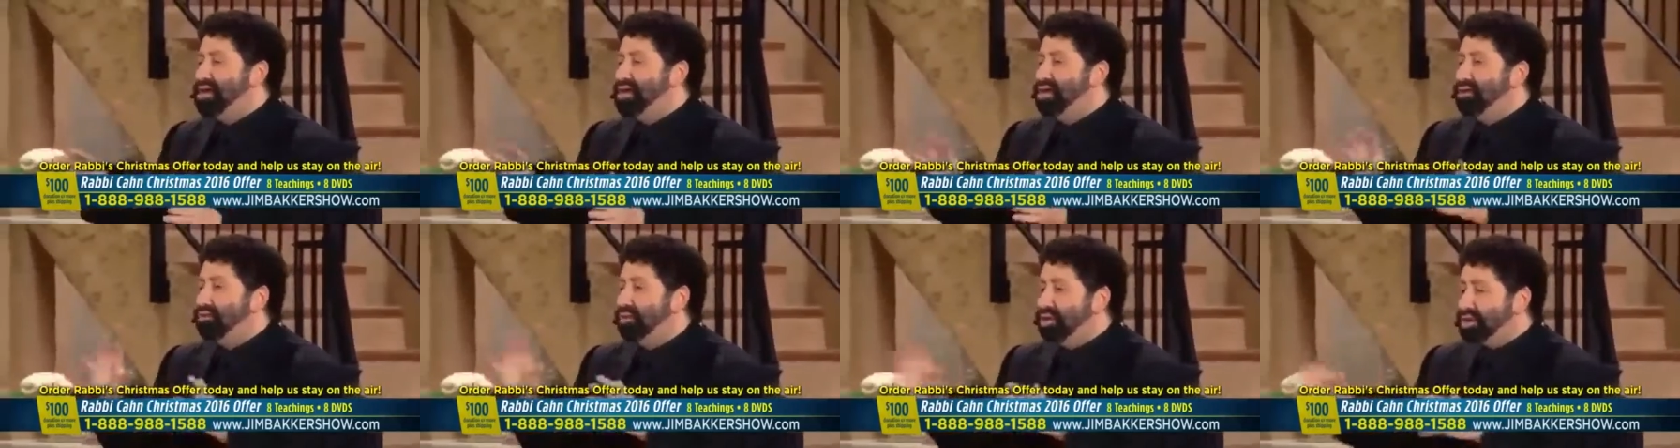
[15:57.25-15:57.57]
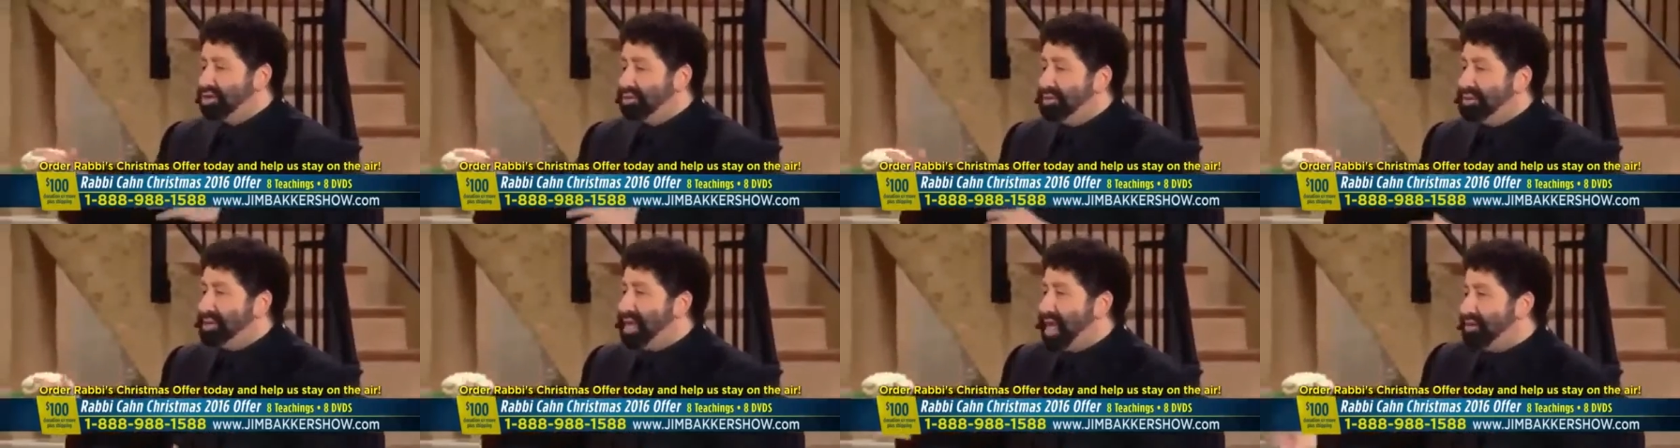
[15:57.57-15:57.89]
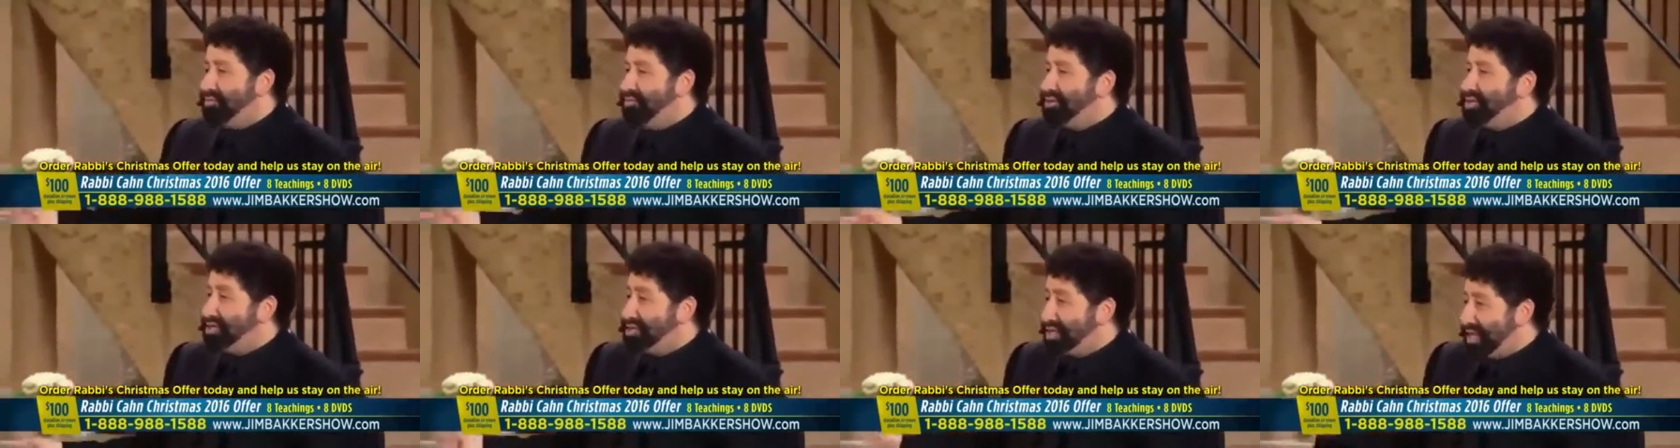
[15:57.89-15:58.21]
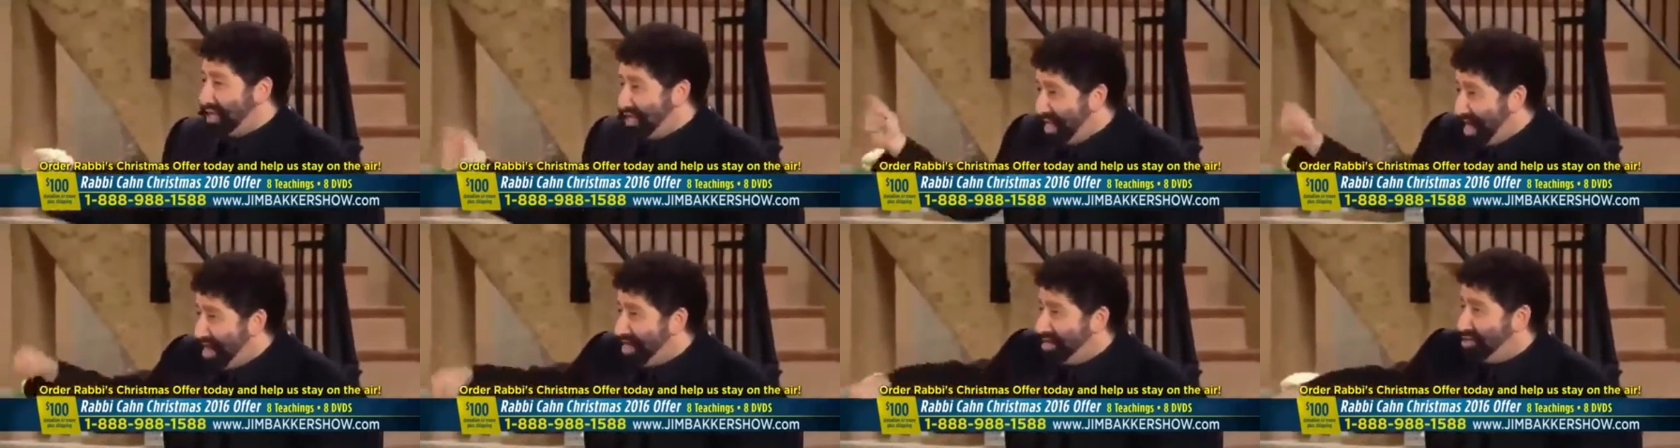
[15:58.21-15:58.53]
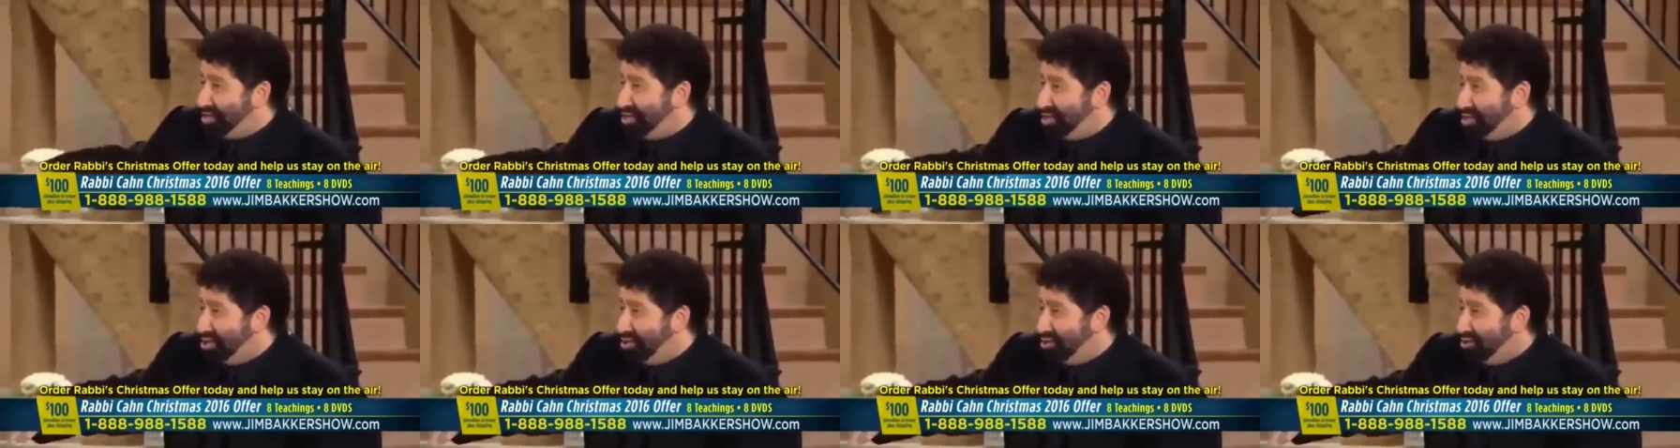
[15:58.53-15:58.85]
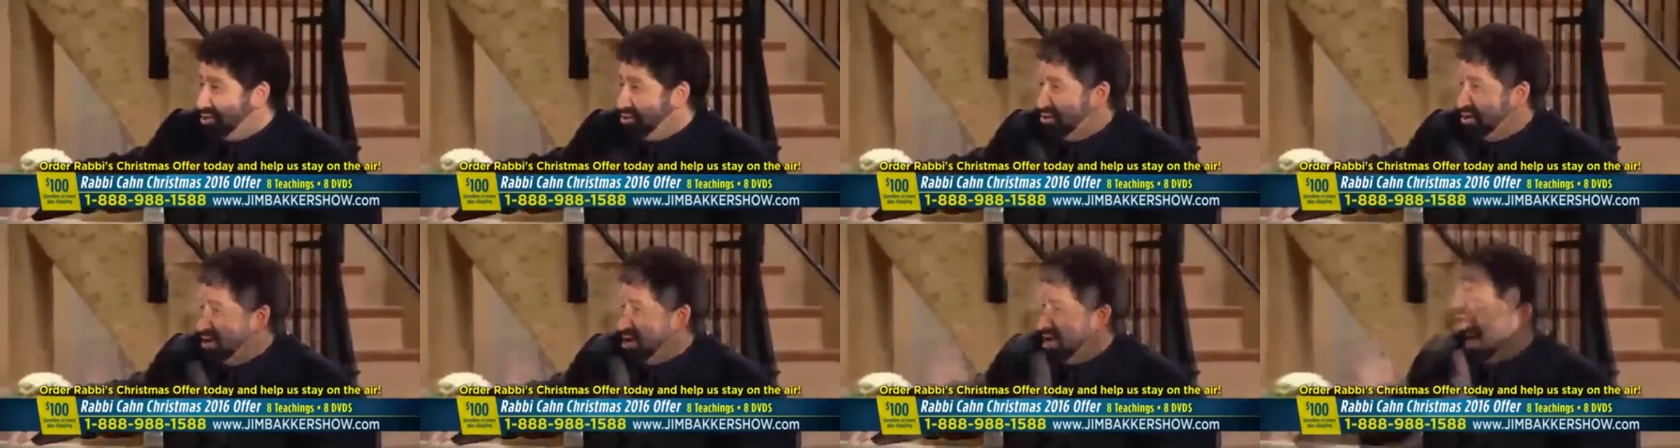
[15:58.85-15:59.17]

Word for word: You're worshiping that which is against you.